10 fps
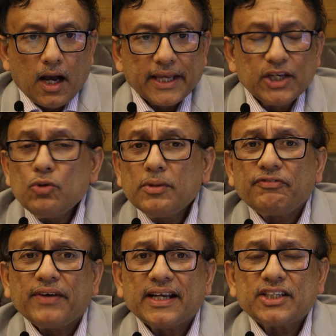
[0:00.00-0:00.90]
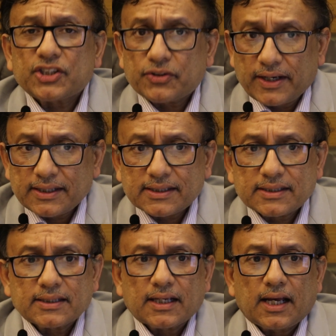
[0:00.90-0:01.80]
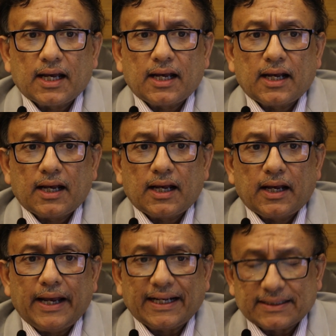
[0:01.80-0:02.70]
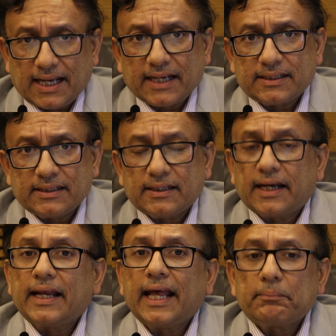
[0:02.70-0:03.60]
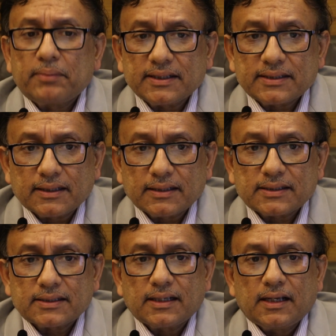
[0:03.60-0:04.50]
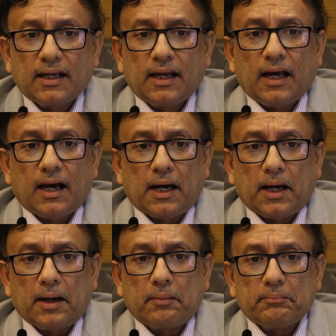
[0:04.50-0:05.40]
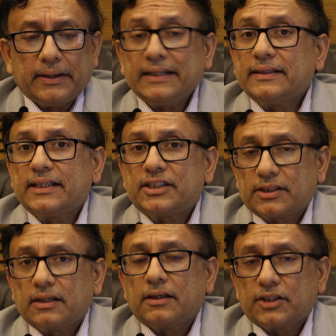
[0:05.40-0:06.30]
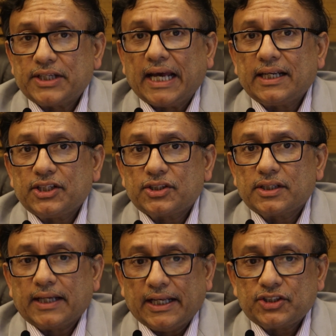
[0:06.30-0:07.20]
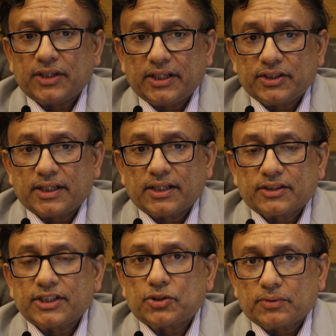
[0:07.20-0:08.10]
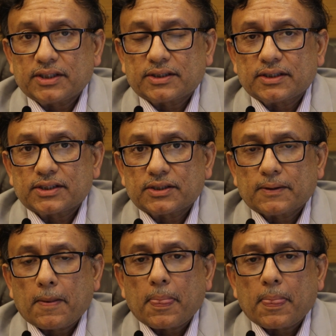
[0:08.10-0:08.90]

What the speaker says: You may face stress, anxiety and helplessness in these challenging and changing situations.